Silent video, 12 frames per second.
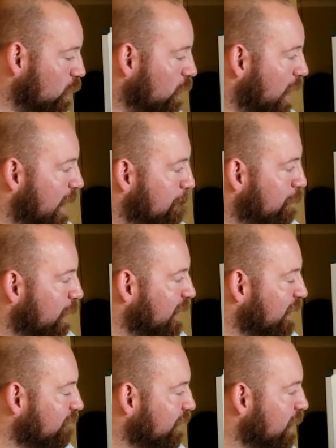I
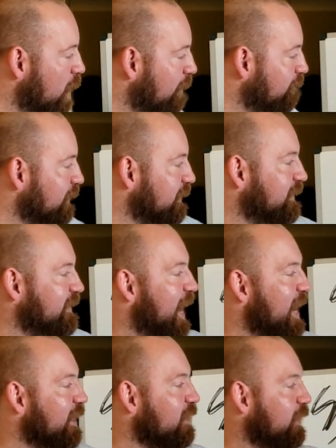break everything off into
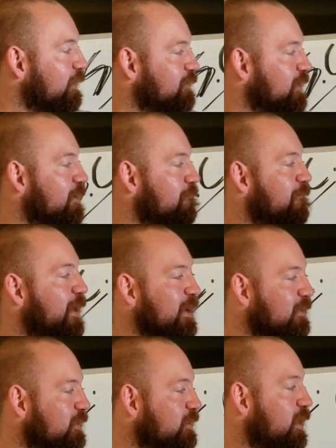static lifts and
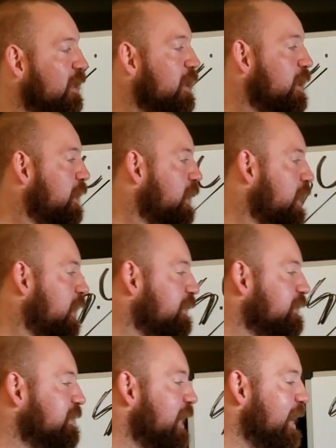events. Uh,
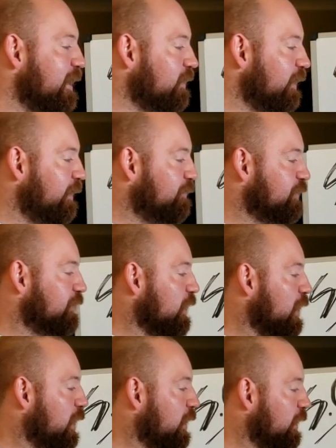the static lifts,
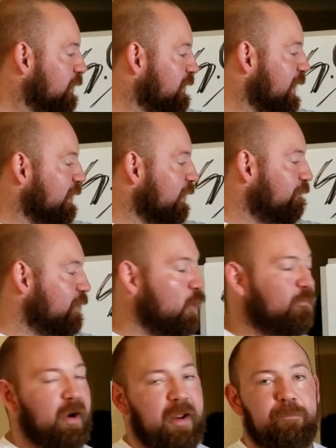uh, deadlift and
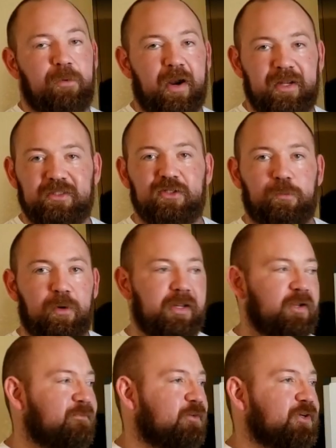overhead press is pretty
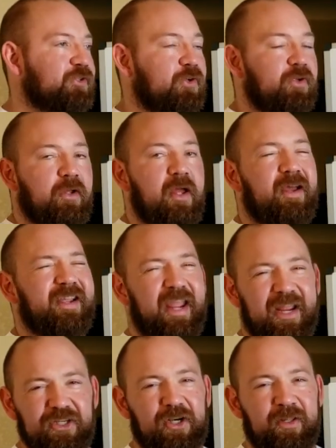universal.
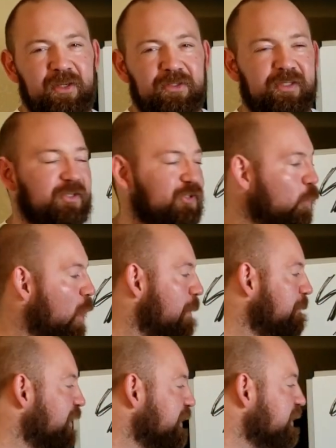Occasionally you'll see a squat,
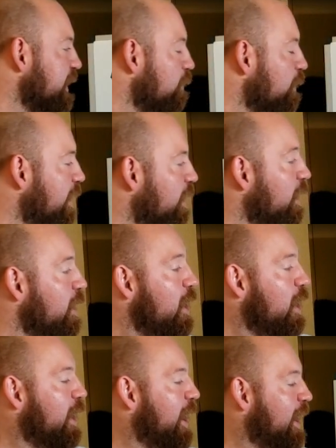but that's kind of rare.
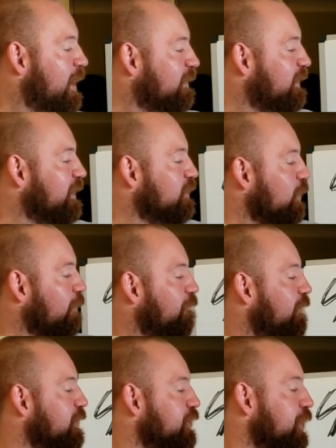And these are a
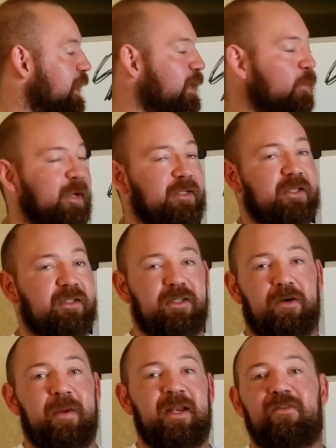fixture anyways because
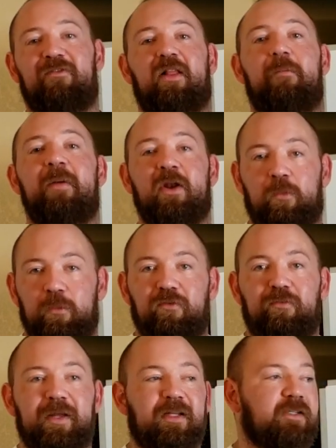they're main developmental
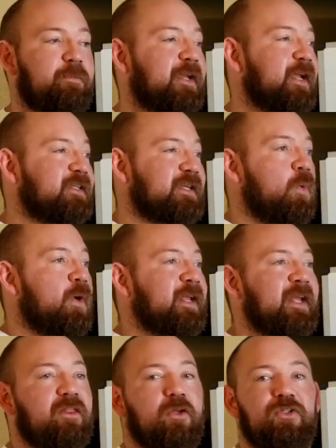movements because I want to
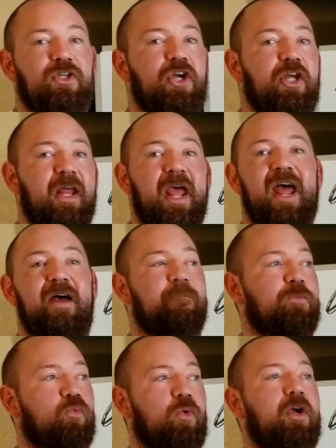get those good
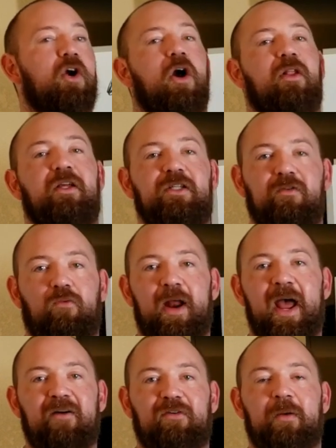regardless of what I
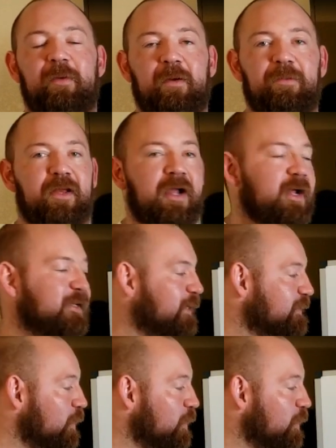have coming up in the contest.